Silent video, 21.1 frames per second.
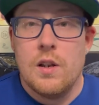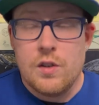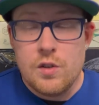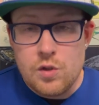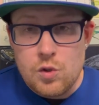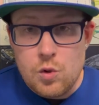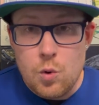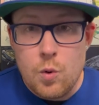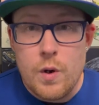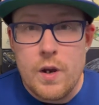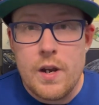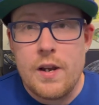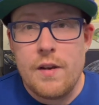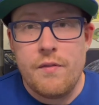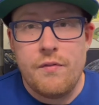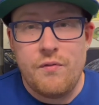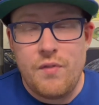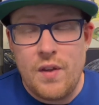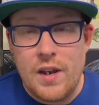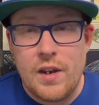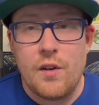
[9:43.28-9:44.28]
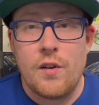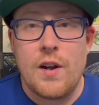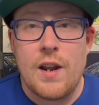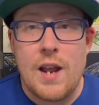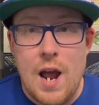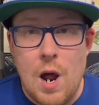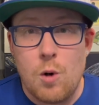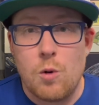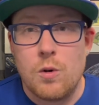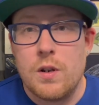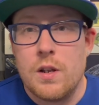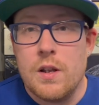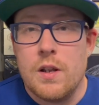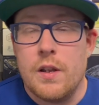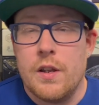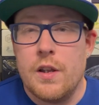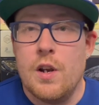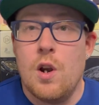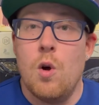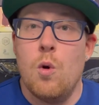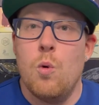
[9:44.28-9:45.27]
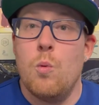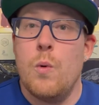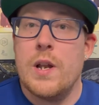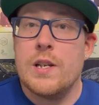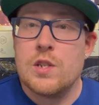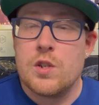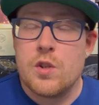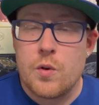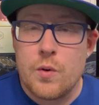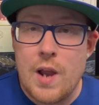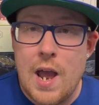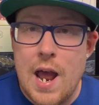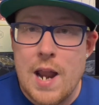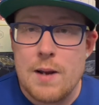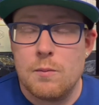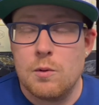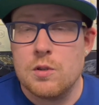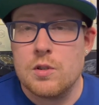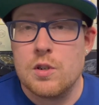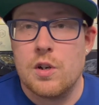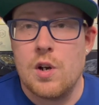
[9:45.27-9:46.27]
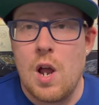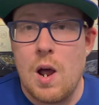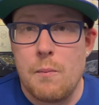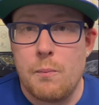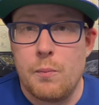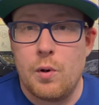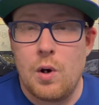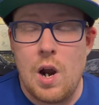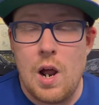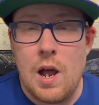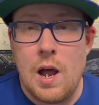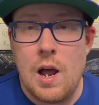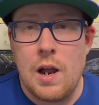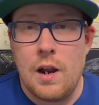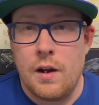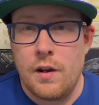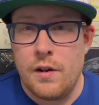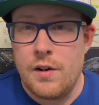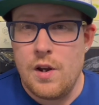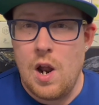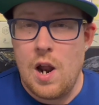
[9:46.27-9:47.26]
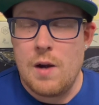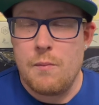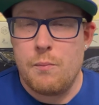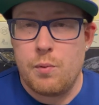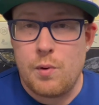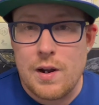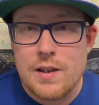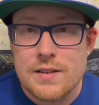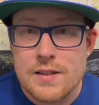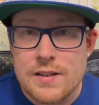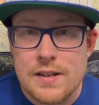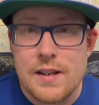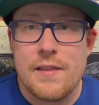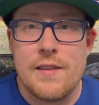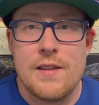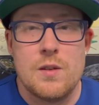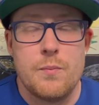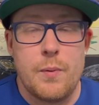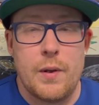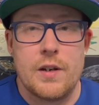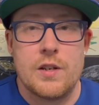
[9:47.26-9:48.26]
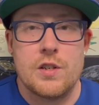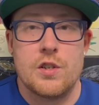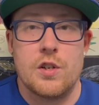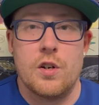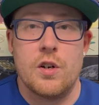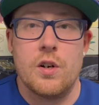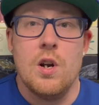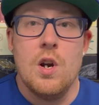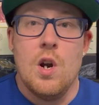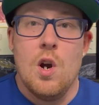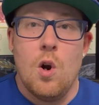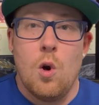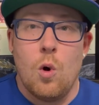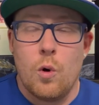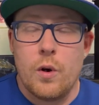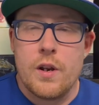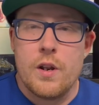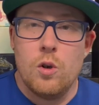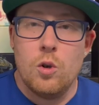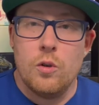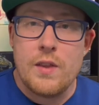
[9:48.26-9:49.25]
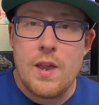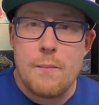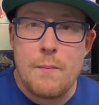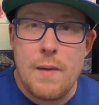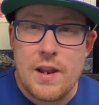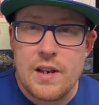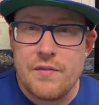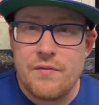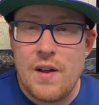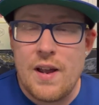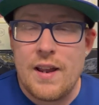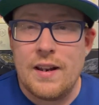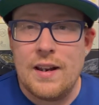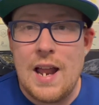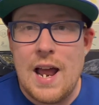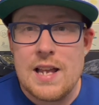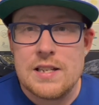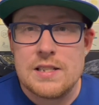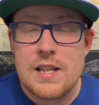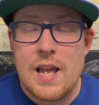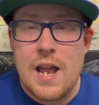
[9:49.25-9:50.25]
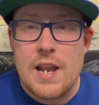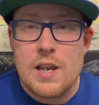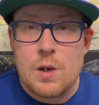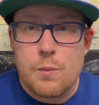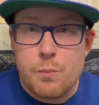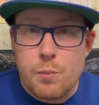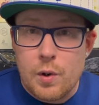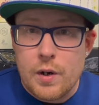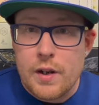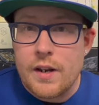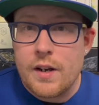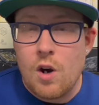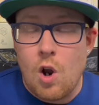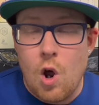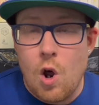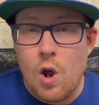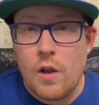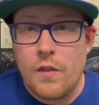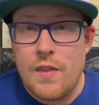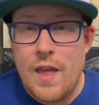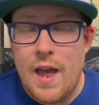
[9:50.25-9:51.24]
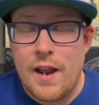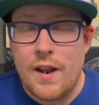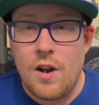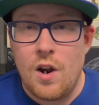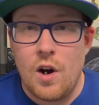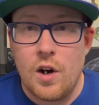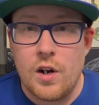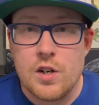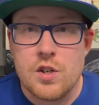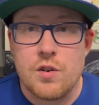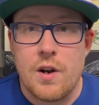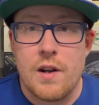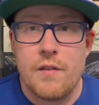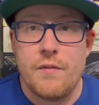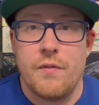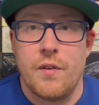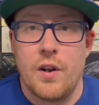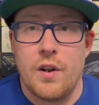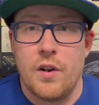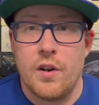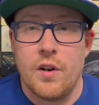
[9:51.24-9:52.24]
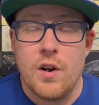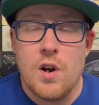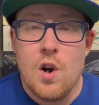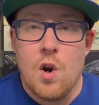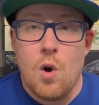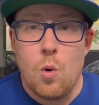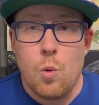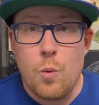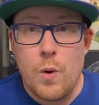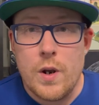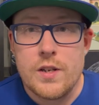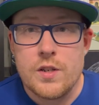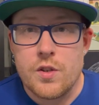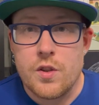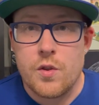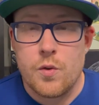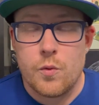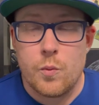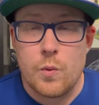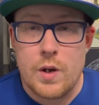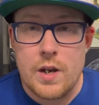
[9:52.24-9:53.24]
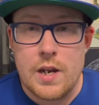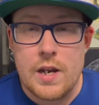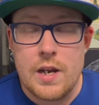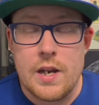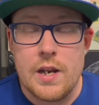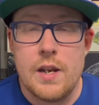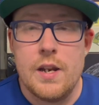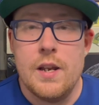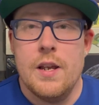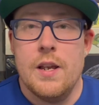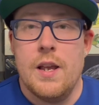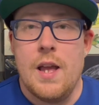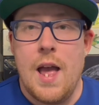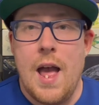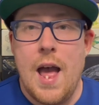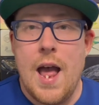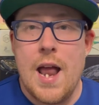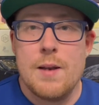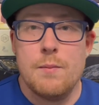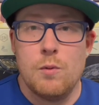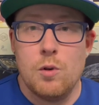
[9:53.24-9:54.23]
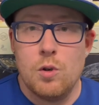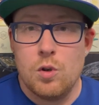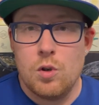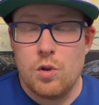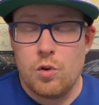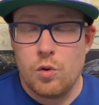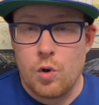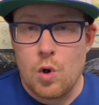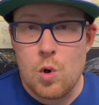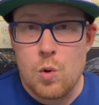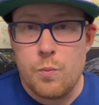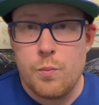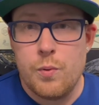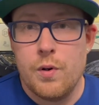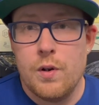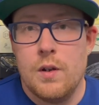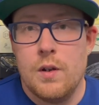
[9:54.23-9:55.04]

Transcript: doing figuring out you know which three animals are not pro, uh, not present in this picture. Or you hold that magnifying glass and you're putting it on that card, trying to figure which three animal group